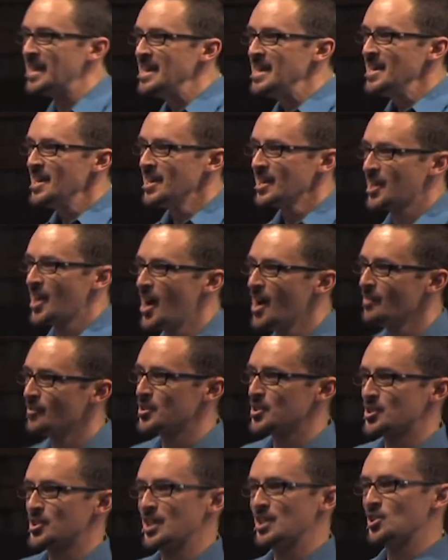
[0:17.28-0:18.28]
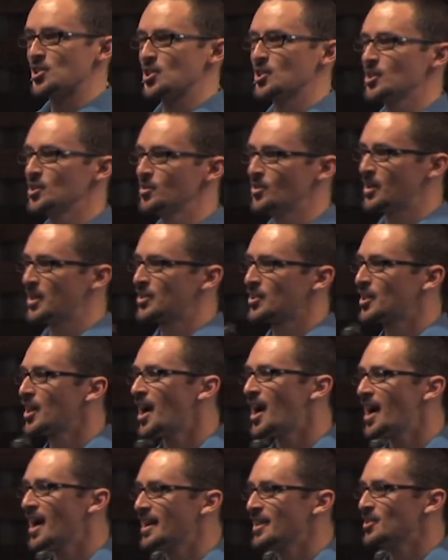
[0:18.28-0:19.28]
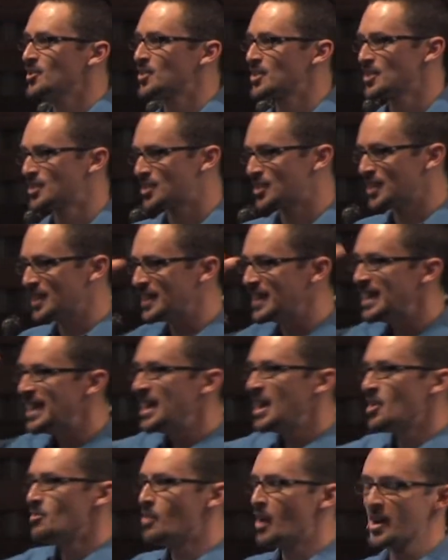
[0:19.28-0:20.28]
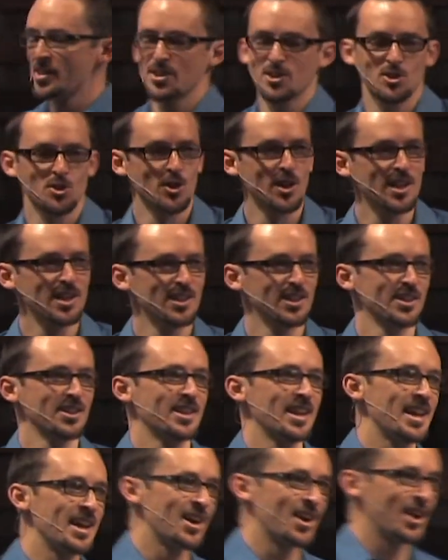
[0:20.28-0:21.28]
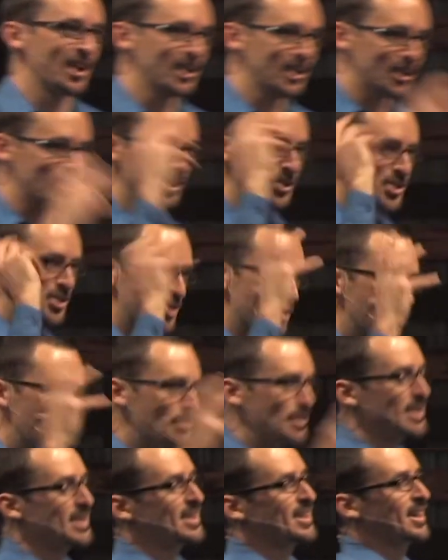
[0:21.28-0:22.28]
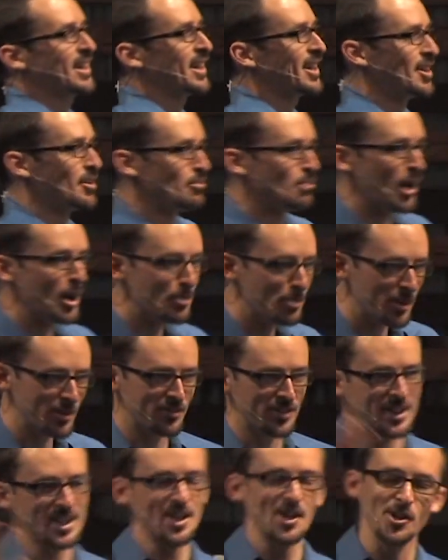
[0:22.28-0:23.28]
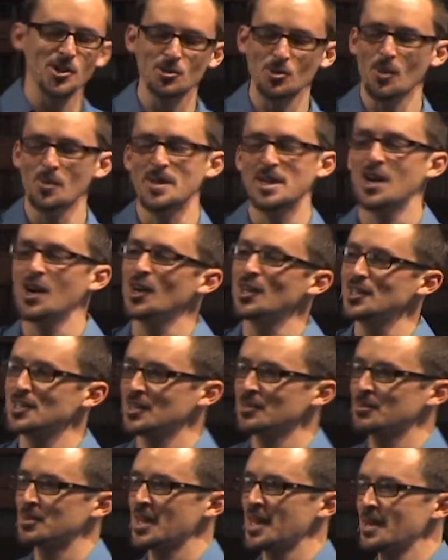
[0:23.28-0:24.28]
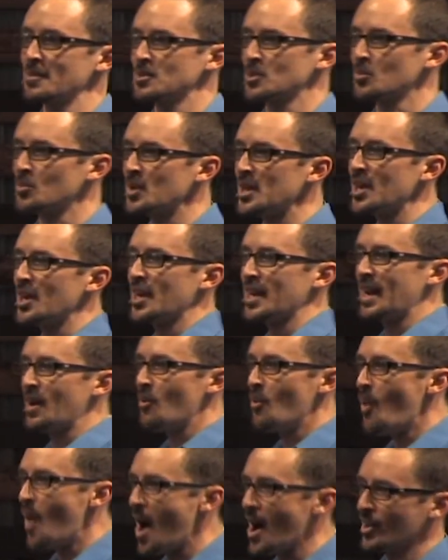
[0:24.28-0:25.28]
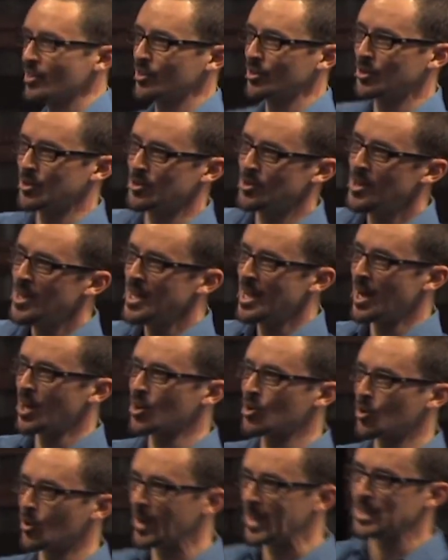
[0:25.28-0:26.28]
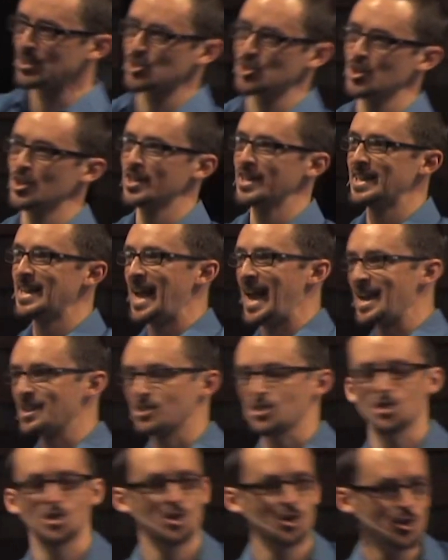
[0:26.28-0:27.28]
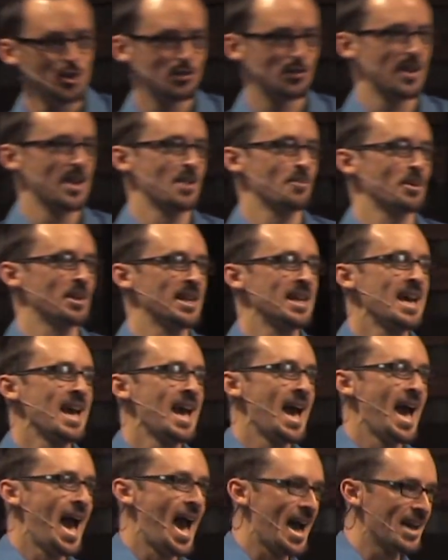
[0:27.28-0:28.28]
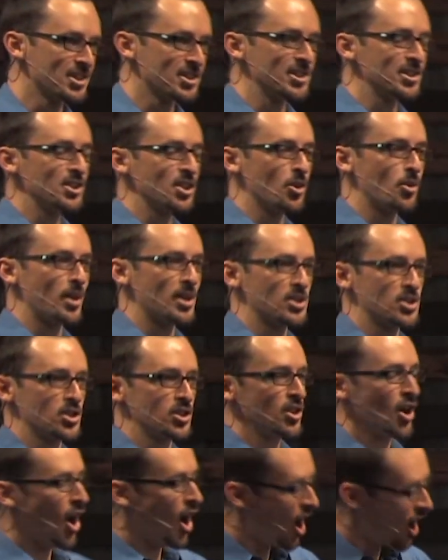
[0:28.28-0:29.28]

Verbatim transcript: a conversation with God. You can see by the trailer there, a little sermon uh, bumper video is what we call it sometimes, that we are going to walk through a great journey as a church family, asking the question